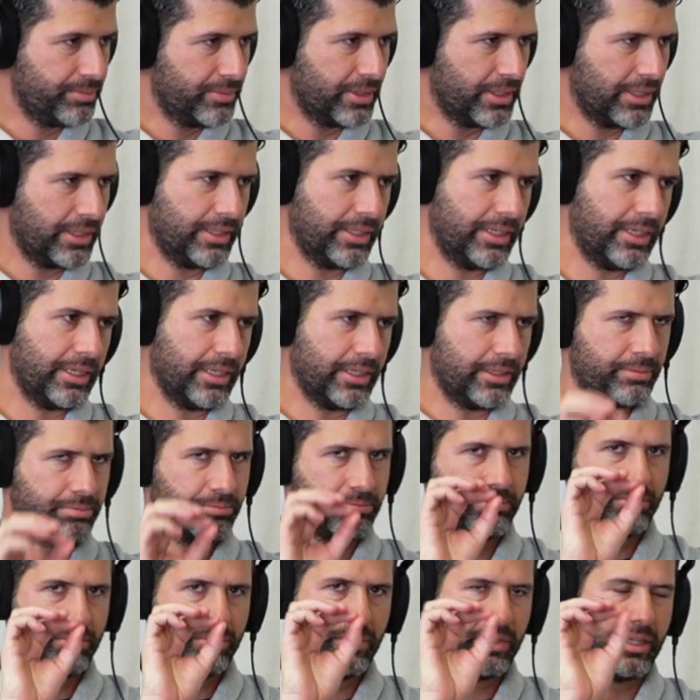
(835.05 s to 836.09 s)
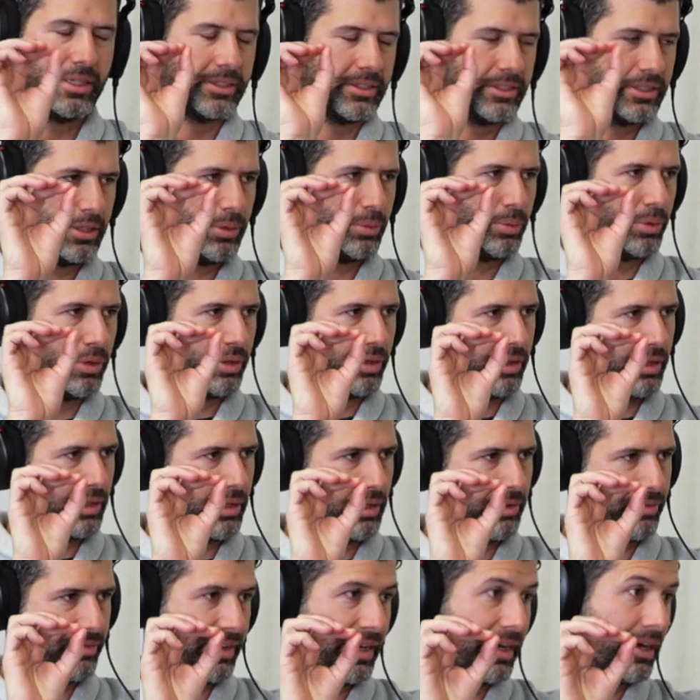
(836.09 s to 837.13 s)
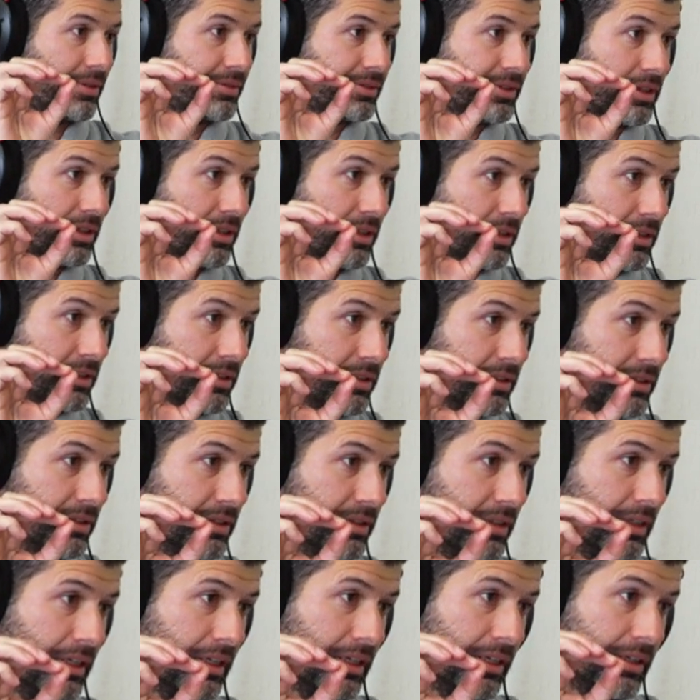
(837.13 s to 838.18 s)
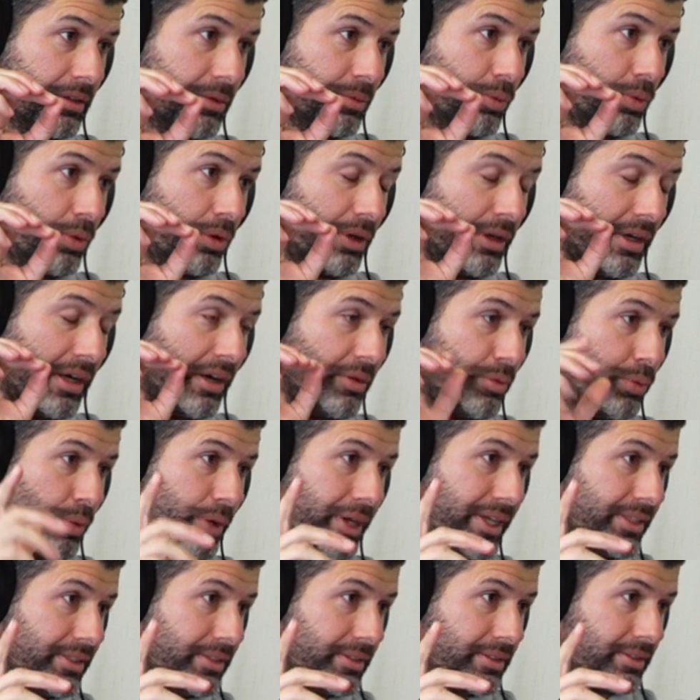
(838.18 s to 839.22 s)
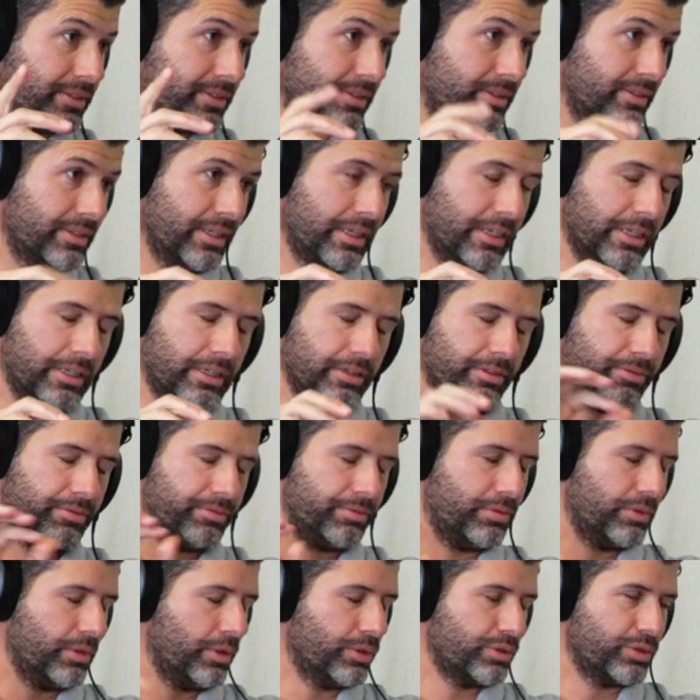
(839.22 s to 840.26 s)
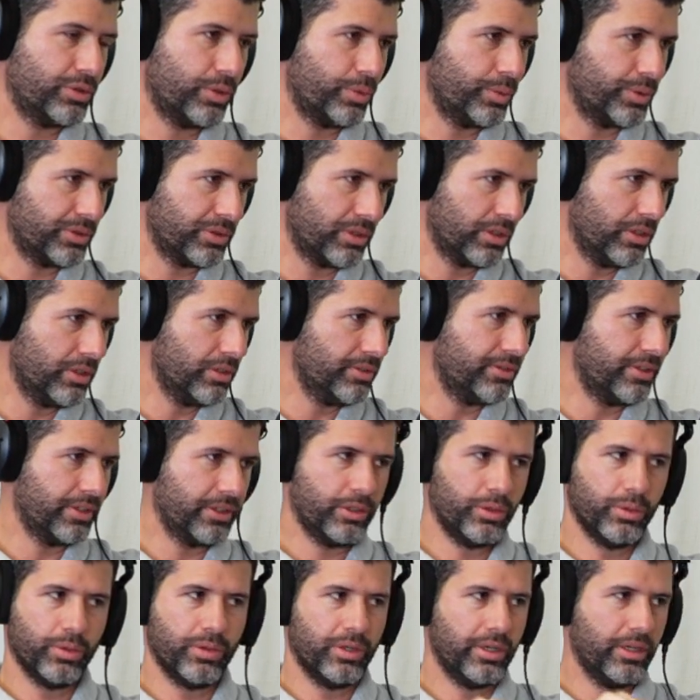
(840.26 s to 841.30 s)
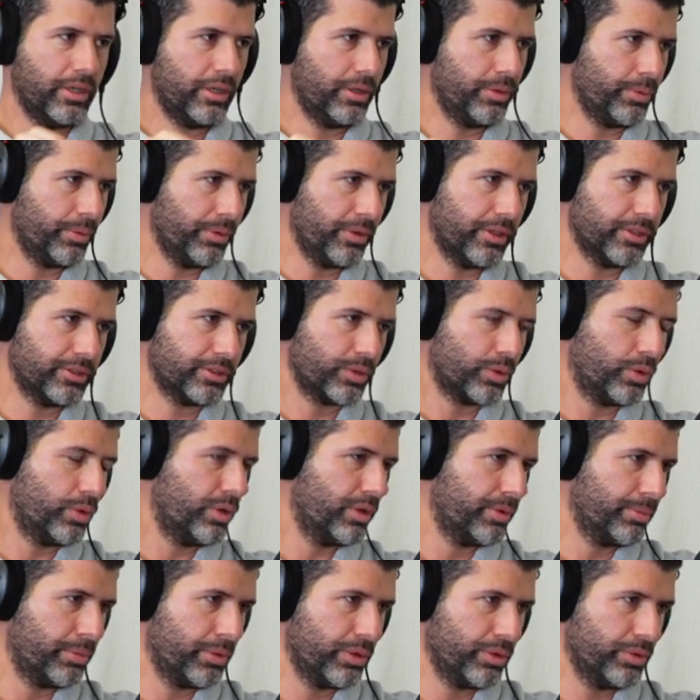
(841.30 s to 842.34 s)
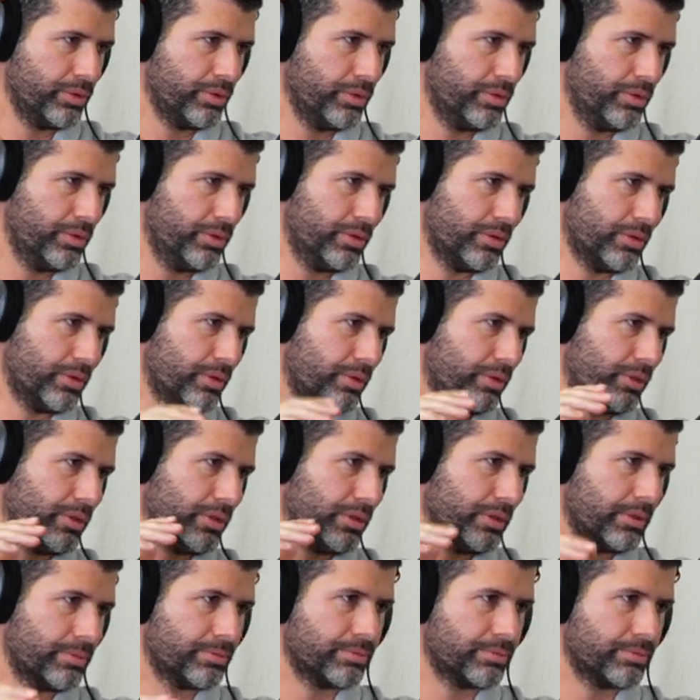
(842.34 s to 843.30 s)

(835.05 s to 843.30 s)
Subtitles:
And then I see where the valves are and where I have wastes. And if those don't resolve, I go hit it with a scoring balloon or a